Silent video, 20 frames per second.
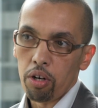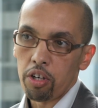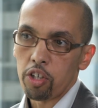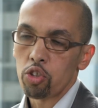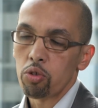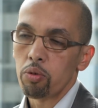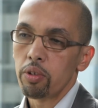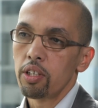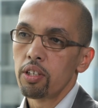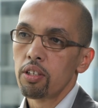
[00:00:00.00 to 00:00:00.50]

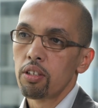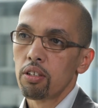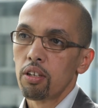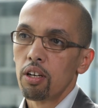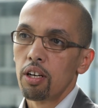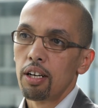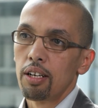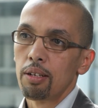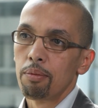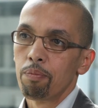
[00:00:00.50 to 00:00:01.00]
monitoring,
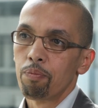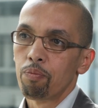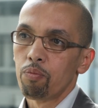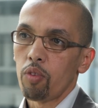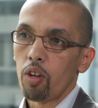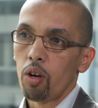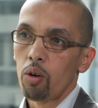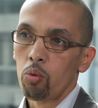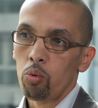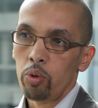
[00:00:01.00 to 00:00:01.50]

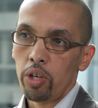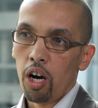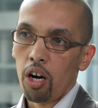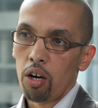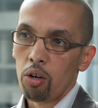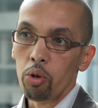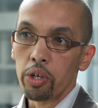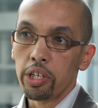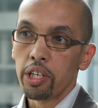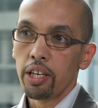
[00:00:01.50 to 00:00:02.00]
we
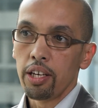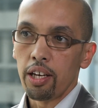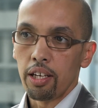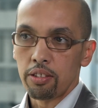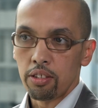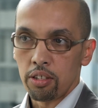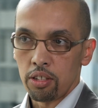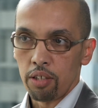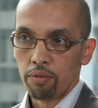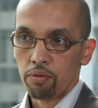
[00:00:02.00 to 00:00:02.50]
are looking
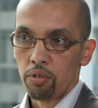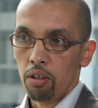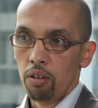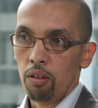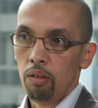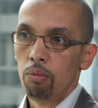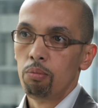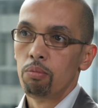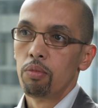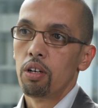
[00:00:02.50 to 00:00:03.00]
at
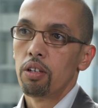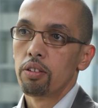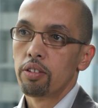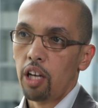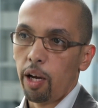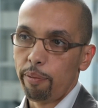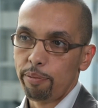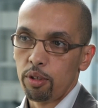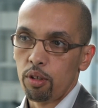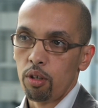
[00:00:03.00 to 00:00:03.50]
several
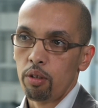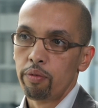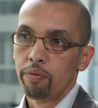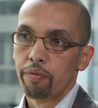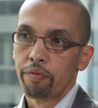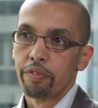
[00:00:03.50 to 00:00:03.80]
types of